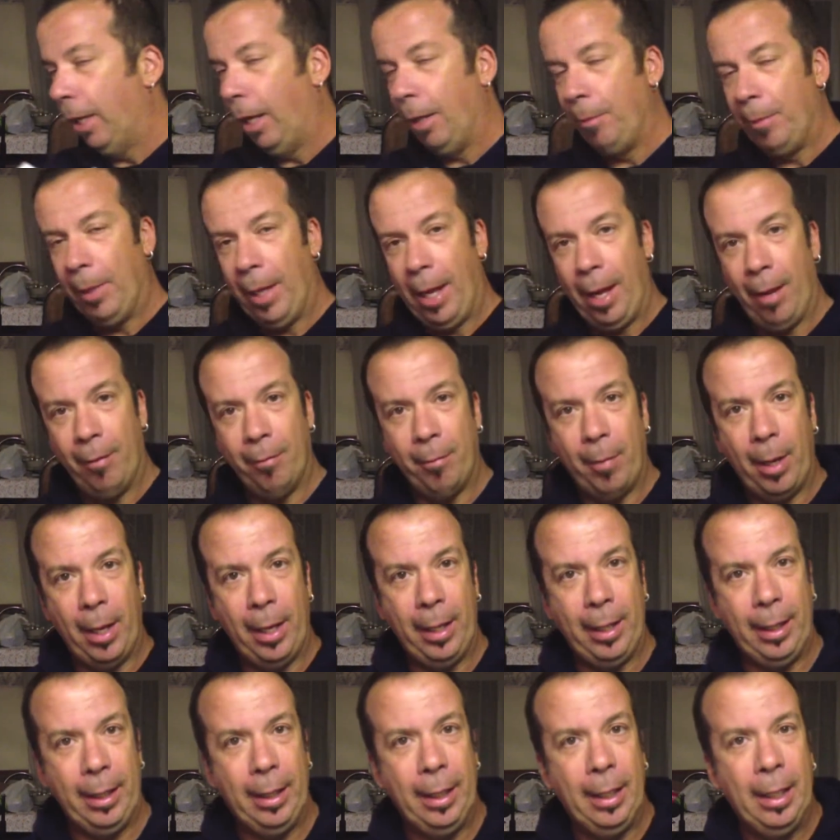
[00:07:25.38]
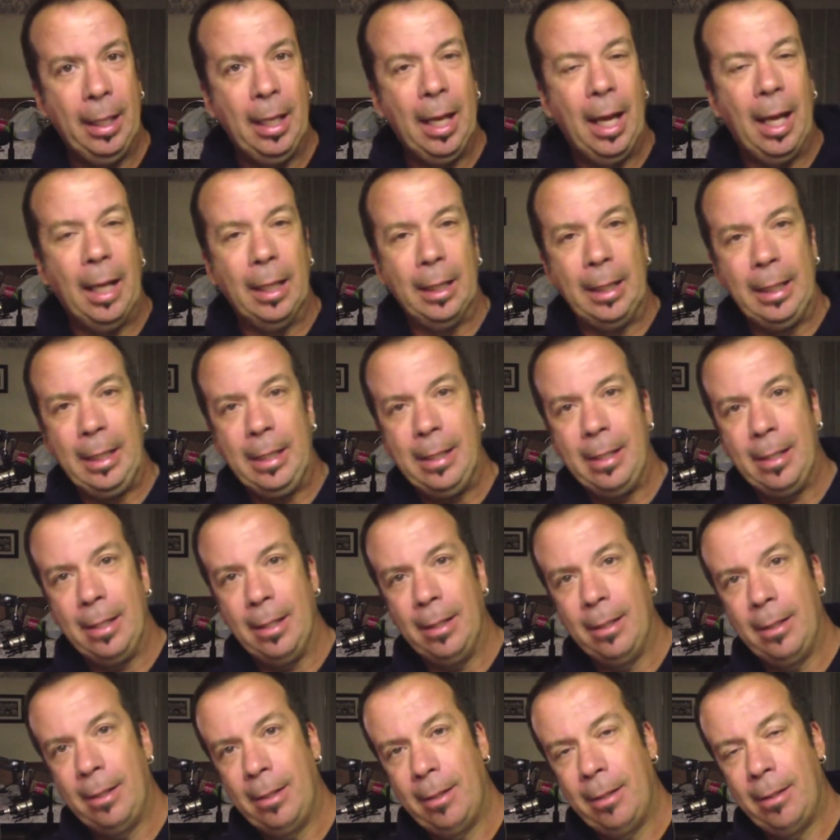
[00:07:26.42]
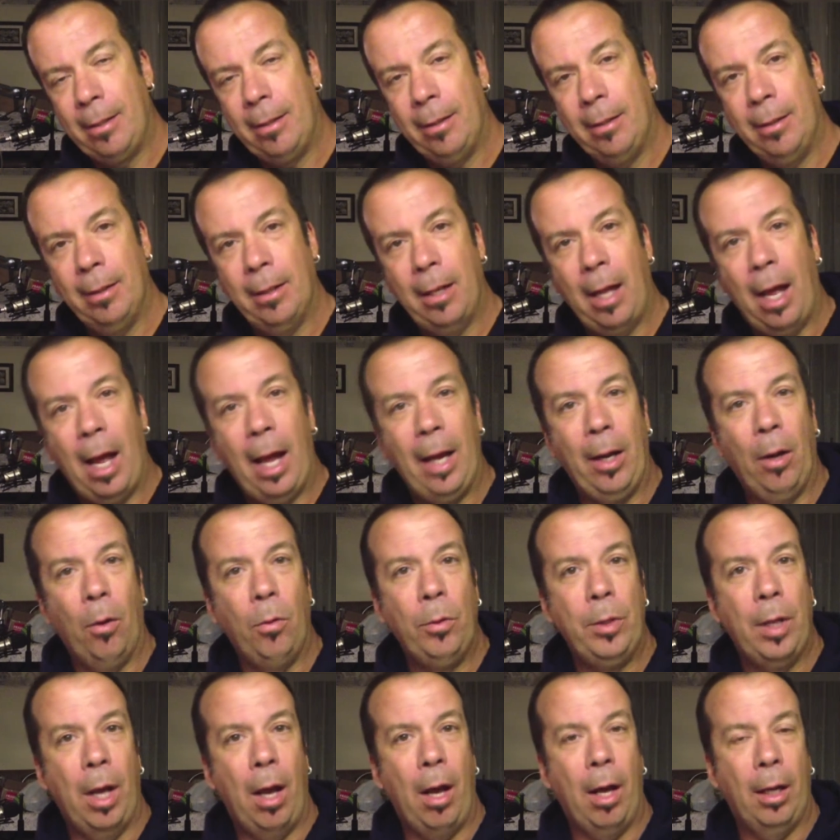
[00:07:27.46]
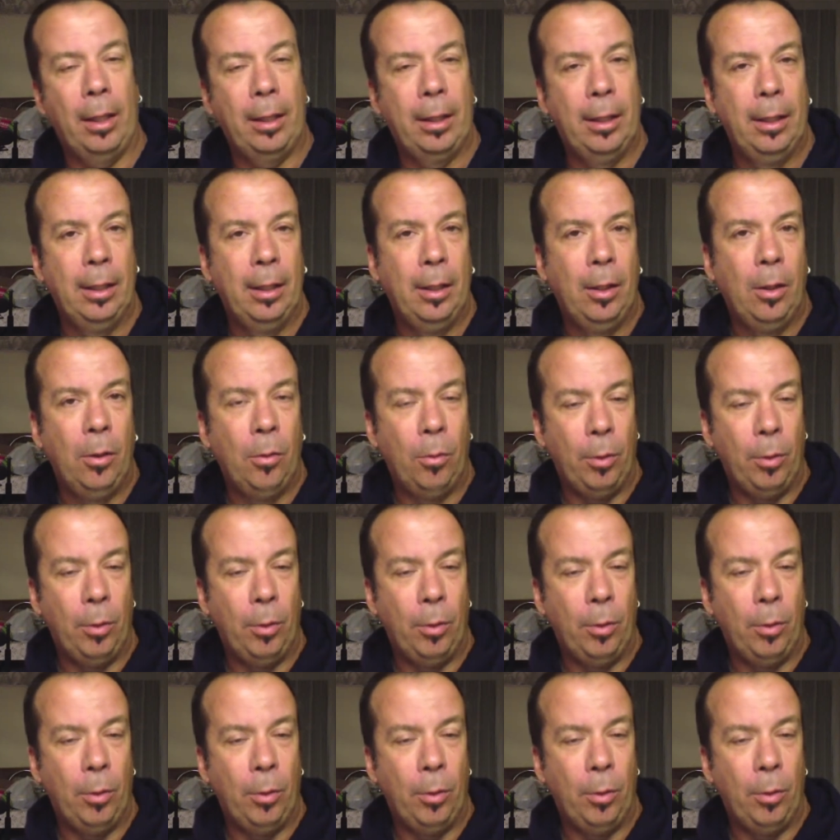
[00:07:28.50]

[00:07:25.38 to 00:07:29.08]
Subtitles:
behind me I have my Alesis I/O dock,